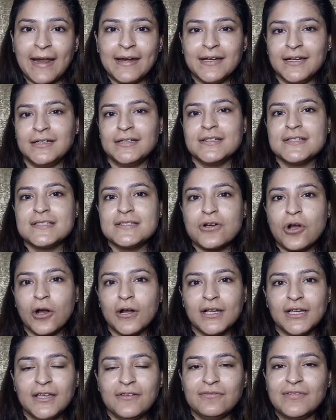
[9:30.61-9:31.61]
and it does
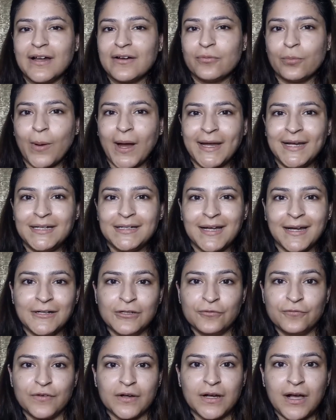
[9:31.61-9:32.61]
not leave that white
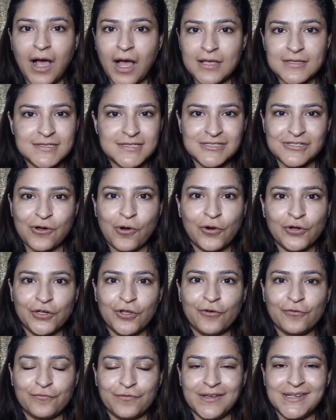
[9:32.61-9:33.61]
kind of a cast on
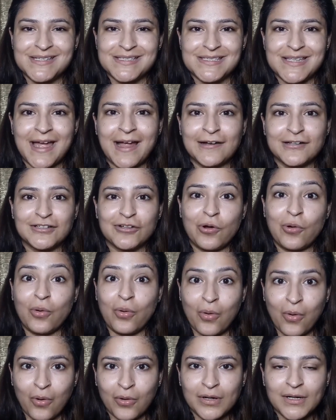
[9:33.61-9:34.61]
your face at
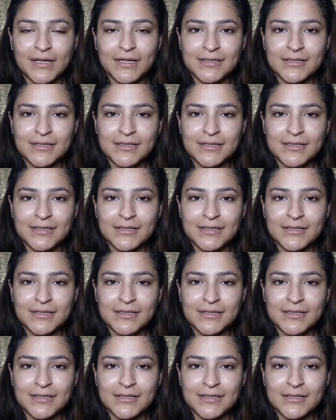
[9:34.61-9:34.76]
all.